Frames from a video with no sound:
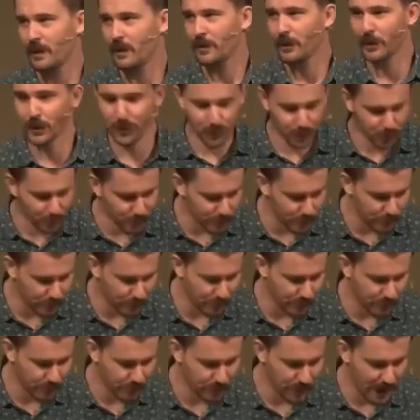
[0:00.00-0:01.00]
the
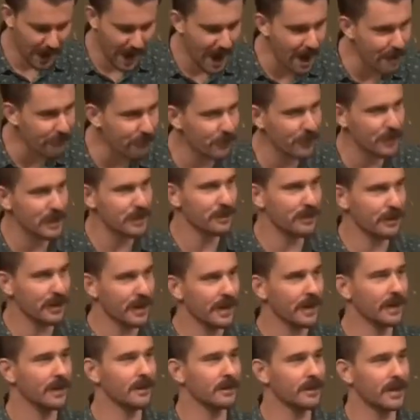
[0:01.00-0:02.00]
truth.
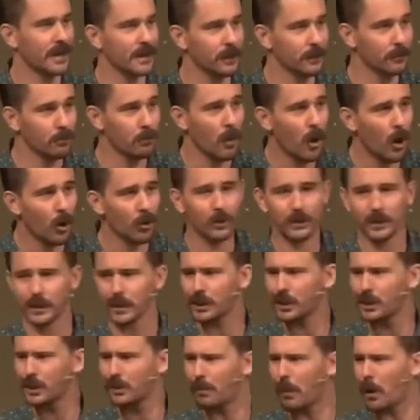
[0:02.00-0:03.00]
Everything that
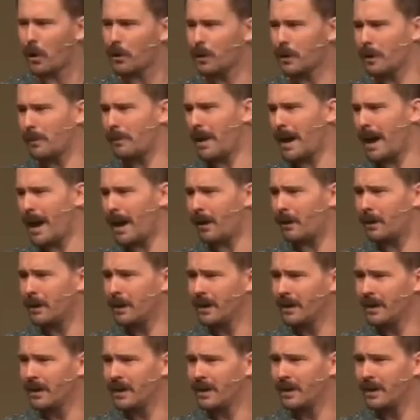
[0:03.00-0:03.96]
Moses spoke about,